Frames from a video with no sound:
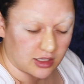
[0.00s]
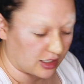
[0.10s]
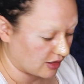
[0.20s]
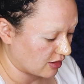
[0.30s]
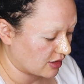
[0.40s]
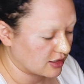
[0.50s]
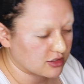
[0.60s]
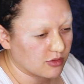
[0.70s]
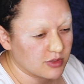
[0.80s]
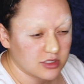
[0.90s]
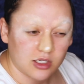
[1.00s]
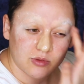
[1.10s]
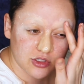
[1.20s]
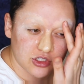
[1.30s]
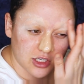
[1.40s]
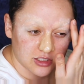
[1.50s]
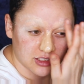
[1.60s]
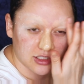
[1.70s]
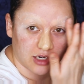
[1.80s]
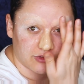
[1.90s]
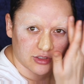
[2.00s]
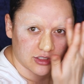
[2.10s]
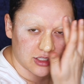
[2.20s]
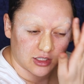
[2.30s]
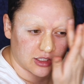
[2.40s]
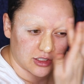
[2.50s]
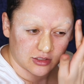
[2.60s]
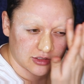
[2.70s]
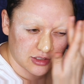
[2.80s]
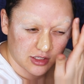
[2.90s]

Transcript: Like, it's almost like we just discovered Nutella.